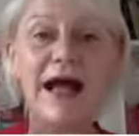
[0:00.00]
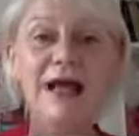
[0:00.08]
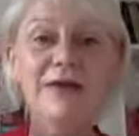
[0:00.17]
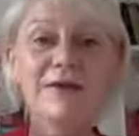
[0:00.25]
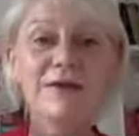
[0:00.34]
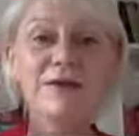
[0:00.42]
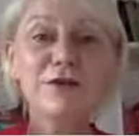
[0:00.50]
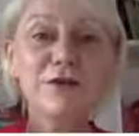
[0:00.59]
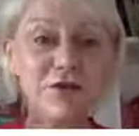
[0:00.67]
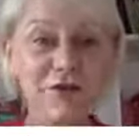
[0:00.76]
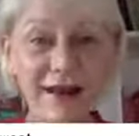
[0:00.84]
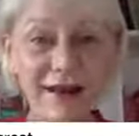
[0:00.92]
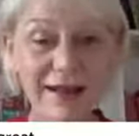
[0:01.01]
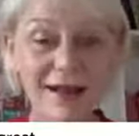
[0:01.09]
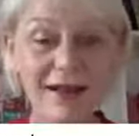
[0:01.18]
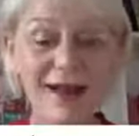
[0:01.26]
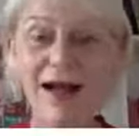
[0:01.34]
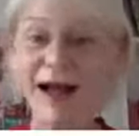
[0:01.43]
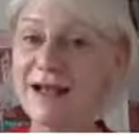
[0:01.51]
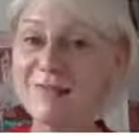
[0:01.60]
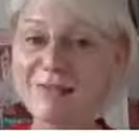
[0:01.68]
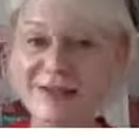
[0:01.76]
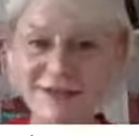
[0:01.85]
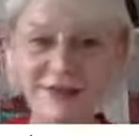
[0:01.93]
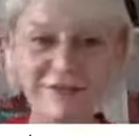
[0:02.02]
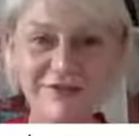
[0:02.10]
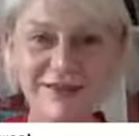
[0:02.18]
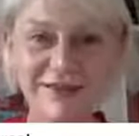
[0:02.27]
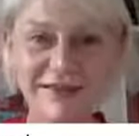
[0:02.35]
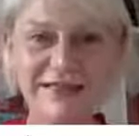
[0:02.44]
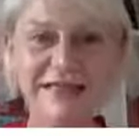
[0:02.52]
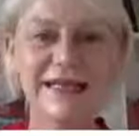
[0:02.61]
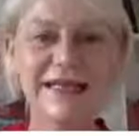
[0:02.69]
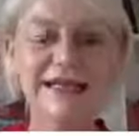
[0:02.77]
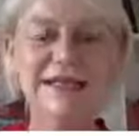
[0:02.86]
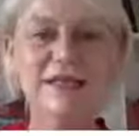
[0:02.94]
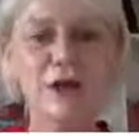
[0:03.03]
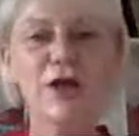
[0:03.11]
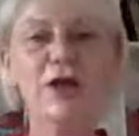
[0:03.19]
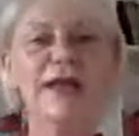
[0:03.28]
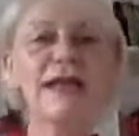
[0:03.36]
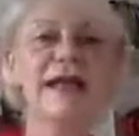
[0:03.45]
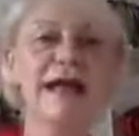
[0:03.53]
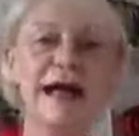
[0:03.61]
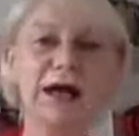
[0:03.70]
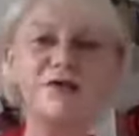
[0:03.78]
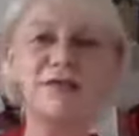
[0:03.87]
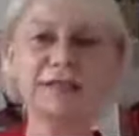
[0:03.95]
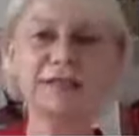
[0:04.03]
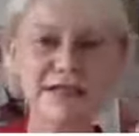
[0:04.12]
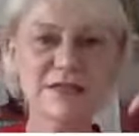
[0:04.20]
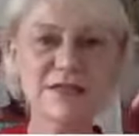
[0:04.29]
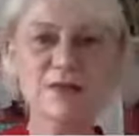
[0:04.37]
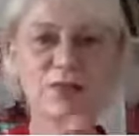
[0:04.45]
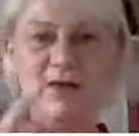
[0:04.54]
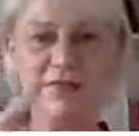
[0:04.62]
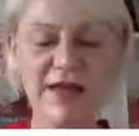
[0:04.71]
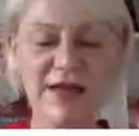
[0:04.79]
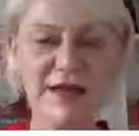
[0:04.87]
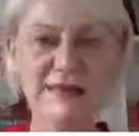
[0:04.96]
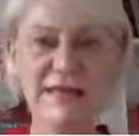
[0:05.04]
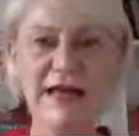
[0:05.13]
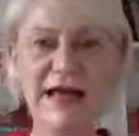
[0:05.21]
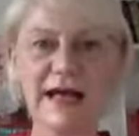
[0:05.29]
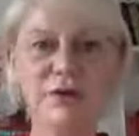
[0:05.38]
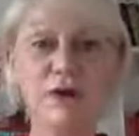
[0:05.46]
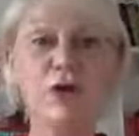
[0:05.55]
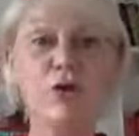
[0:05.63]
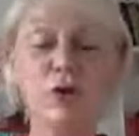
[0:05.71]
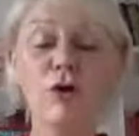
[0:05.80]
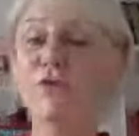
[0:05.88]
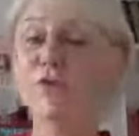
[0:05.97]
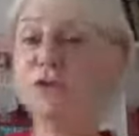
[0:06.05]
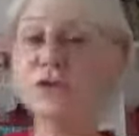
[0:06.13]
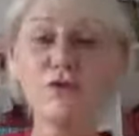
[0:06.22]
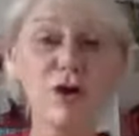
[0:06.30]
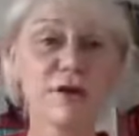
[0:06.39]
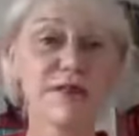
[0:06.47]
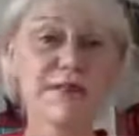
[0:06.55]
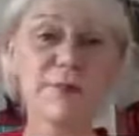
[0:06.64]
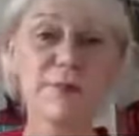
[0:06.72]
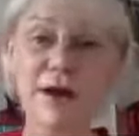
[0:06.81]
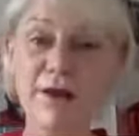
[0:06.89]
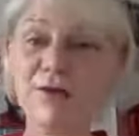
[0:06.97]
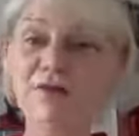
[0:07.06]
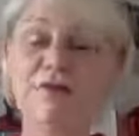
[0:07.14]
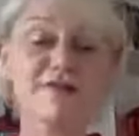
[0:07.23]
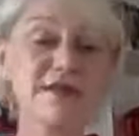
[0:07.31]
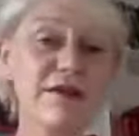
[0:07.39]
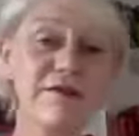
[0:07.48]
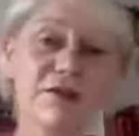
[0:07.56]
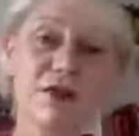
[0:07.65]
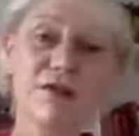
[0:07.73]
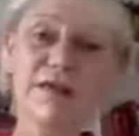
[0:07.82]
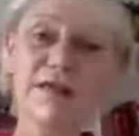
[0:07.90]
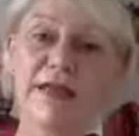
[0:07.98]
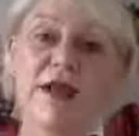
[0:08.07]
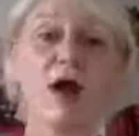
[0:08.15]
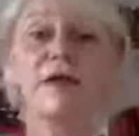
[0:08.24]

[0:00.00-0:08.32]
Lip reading: And the trick I am discovering is learning how to dance with all of that, and not for you to go into spirals of self-loathing.